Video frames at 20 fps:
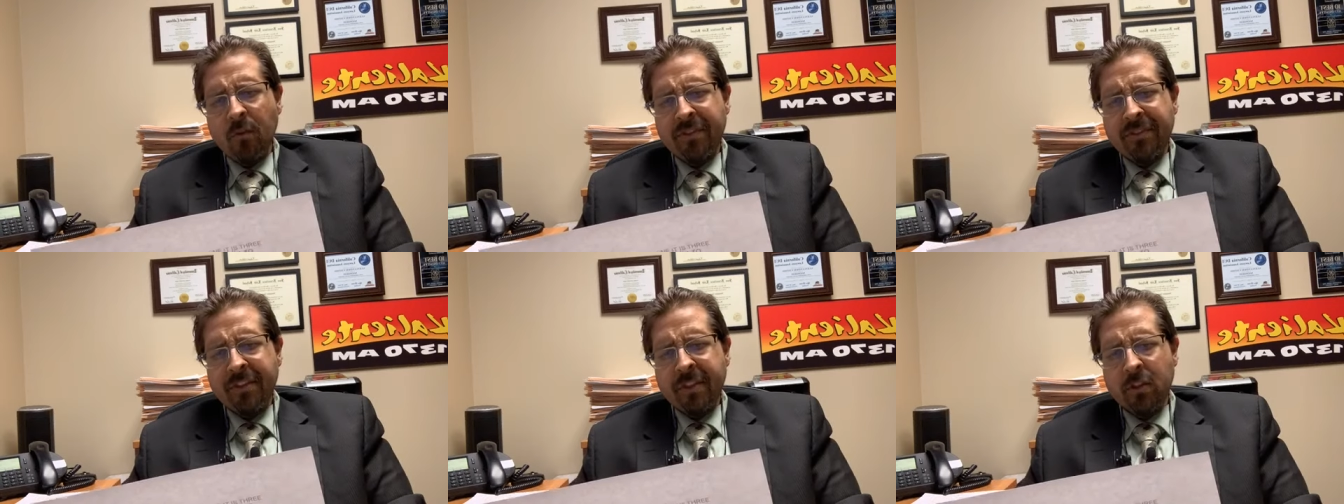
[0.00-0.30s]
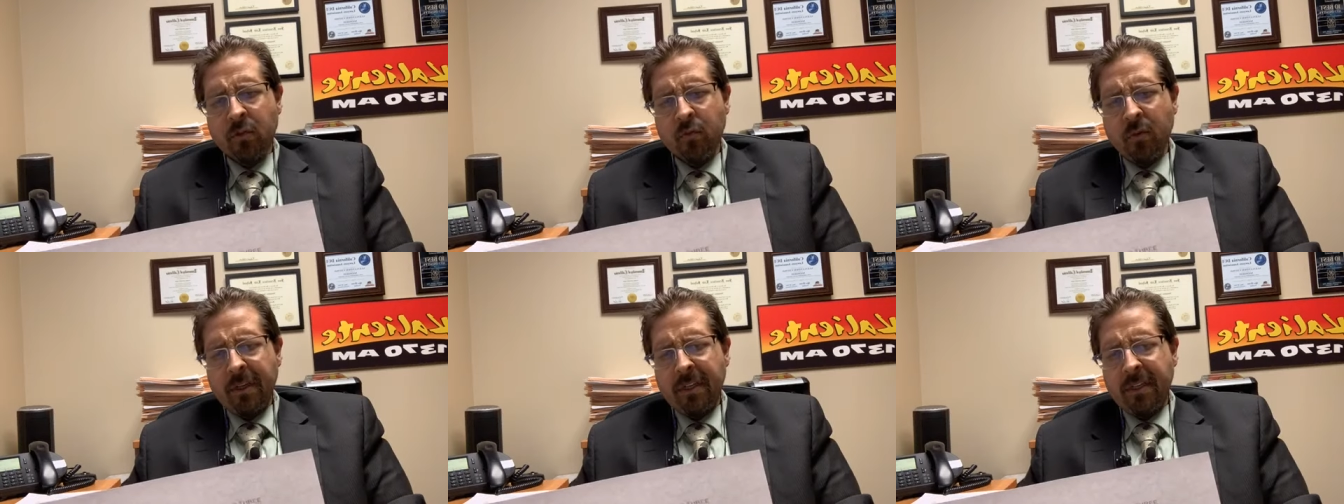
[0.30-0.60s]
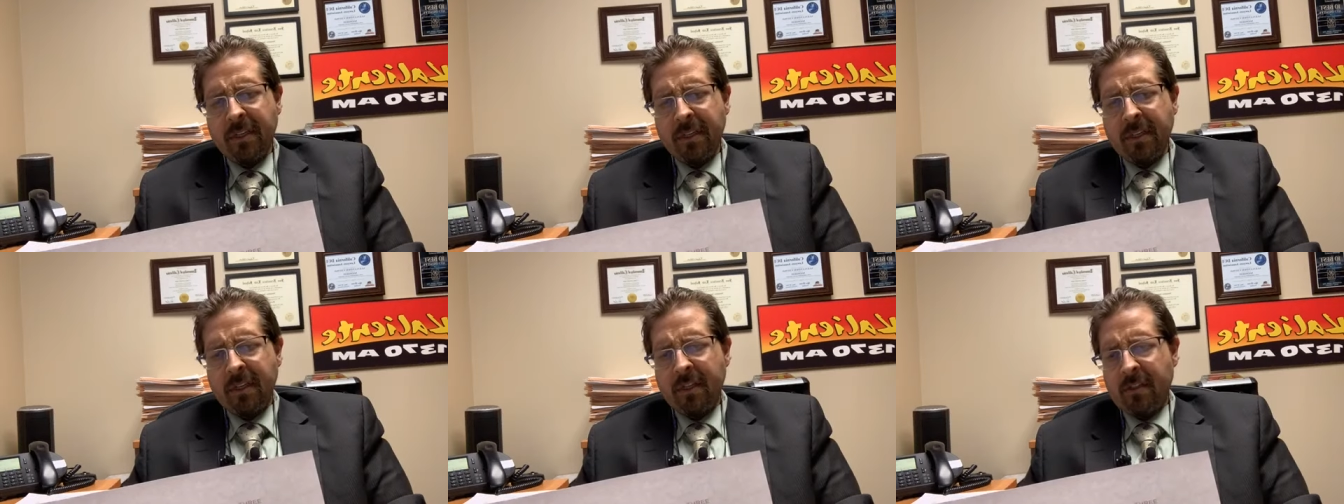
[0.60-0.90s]
With this
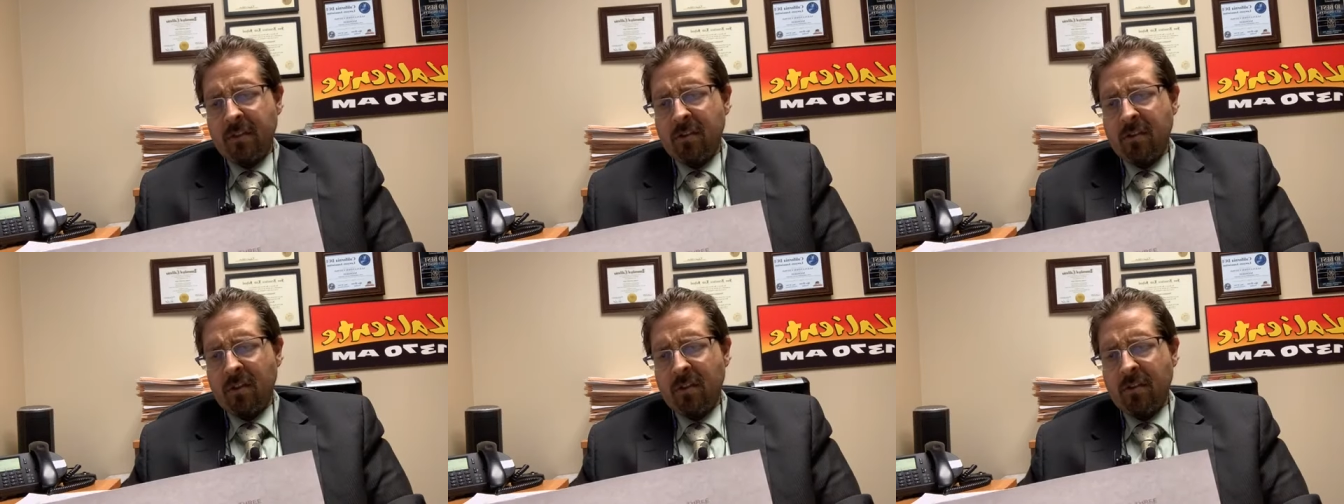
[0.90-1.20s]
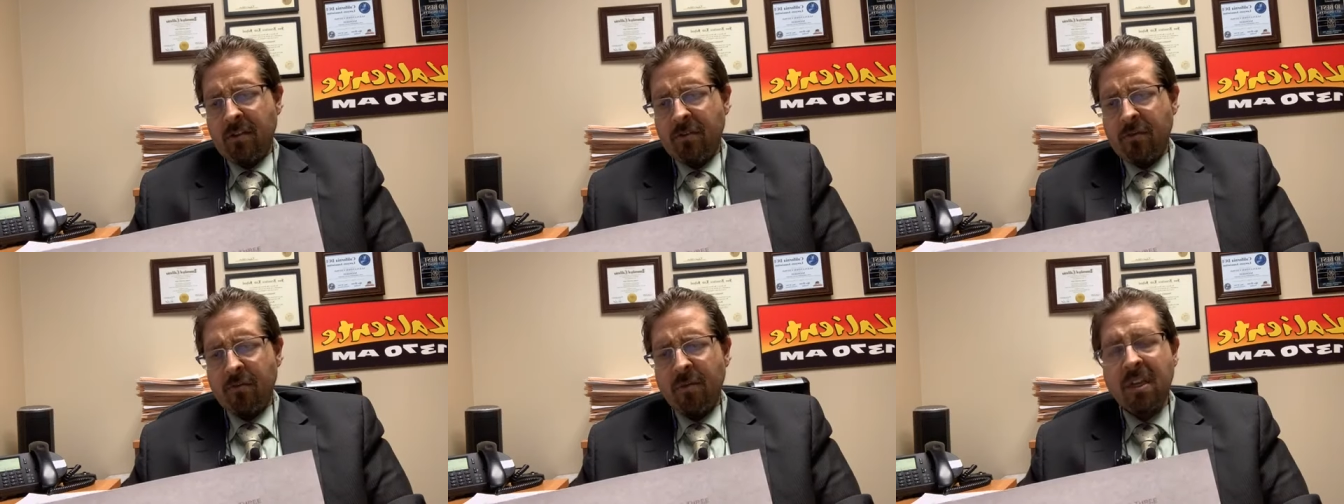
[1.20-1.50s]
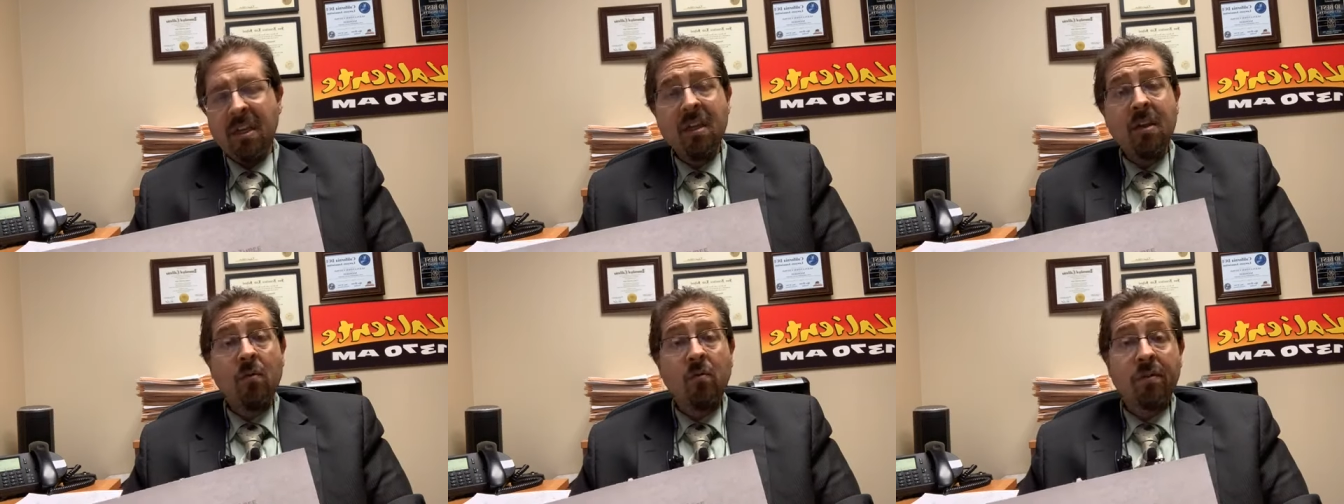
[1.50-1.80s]
one, it is
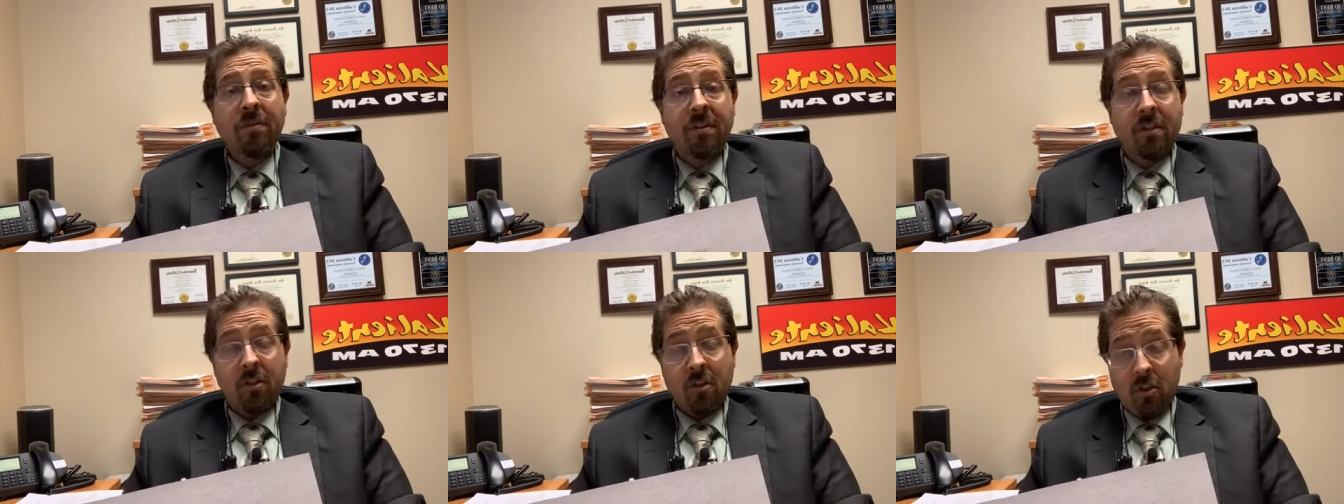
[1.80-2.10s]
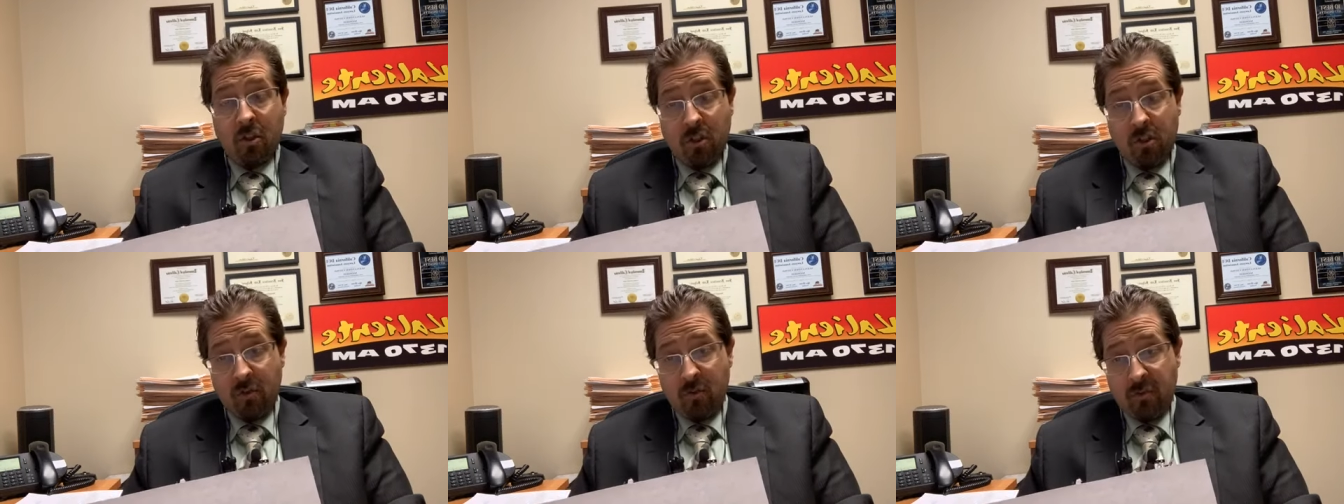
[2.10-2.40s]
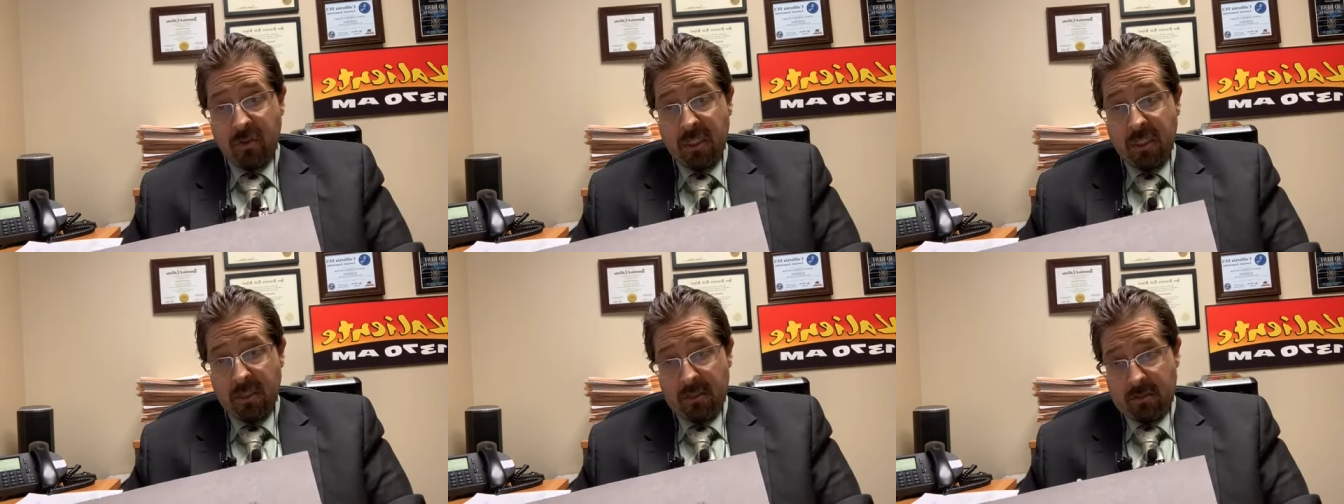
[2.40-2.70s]
three within
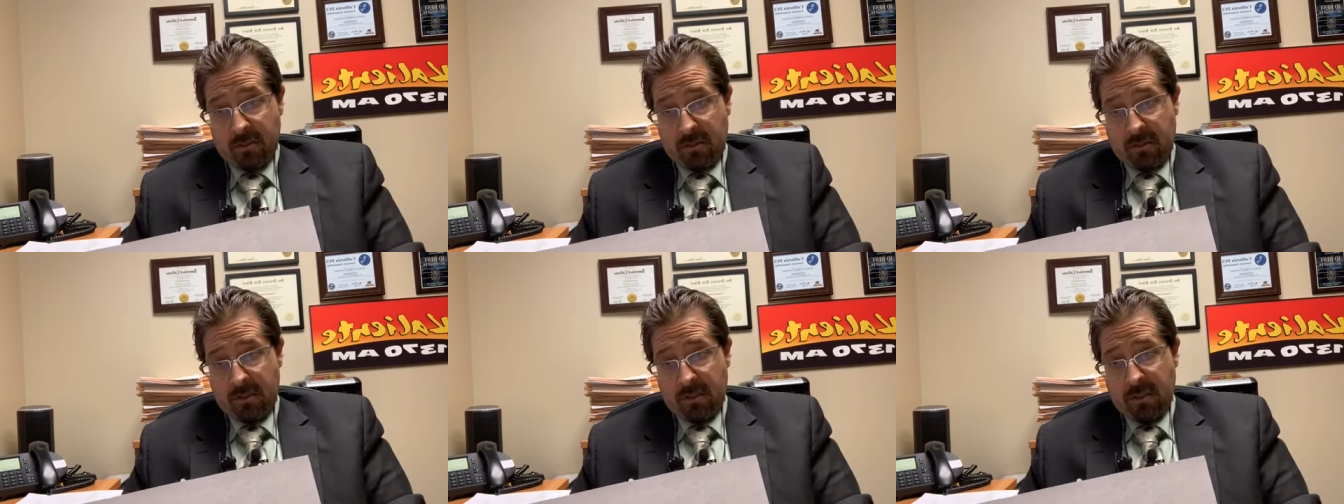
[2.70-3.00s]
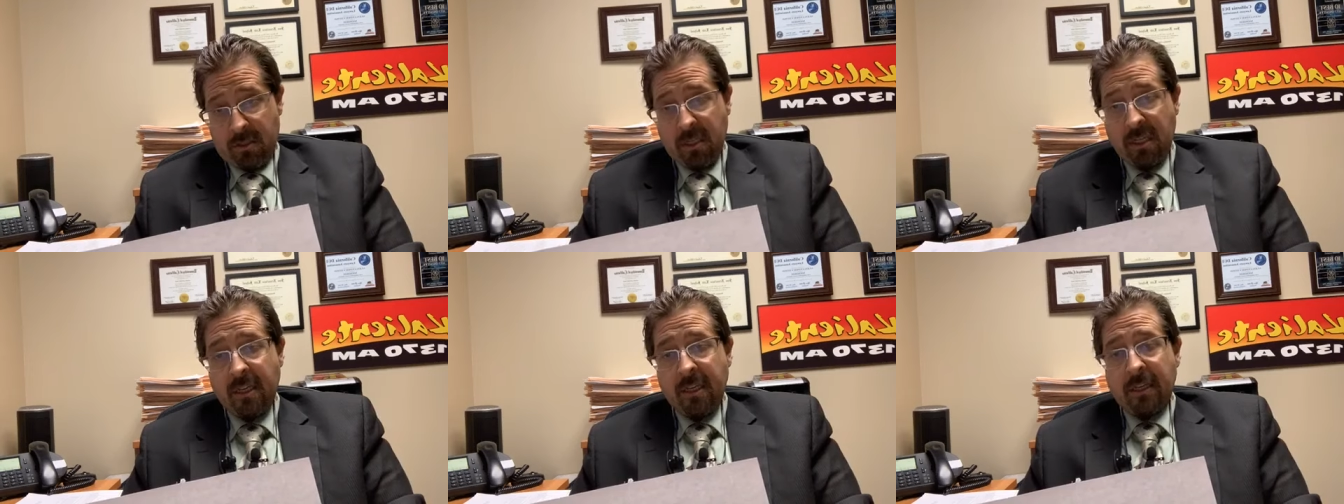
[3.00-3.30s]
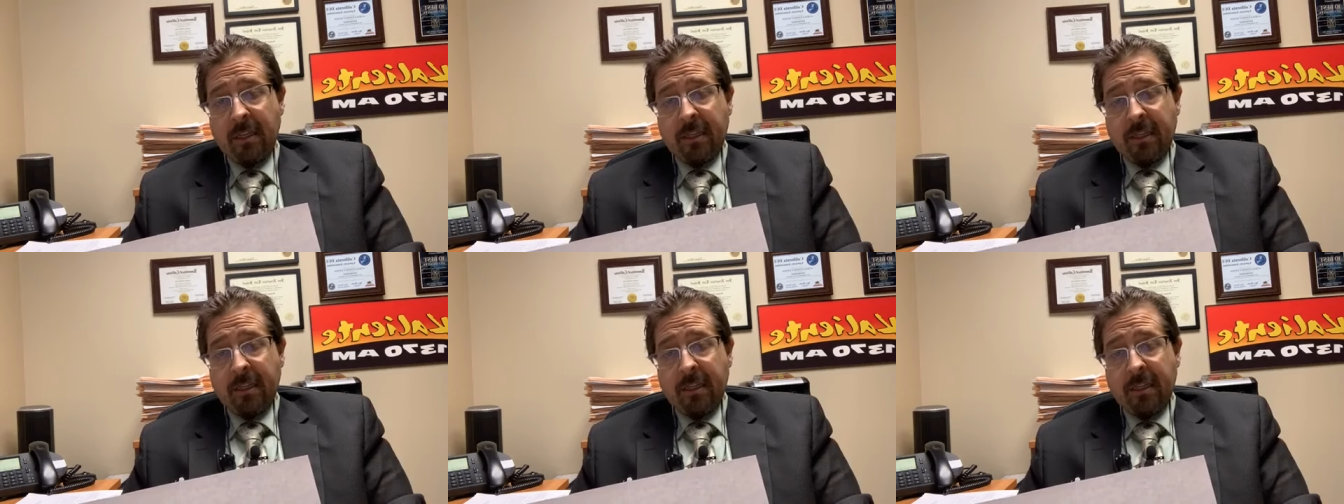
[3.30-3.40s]
two years.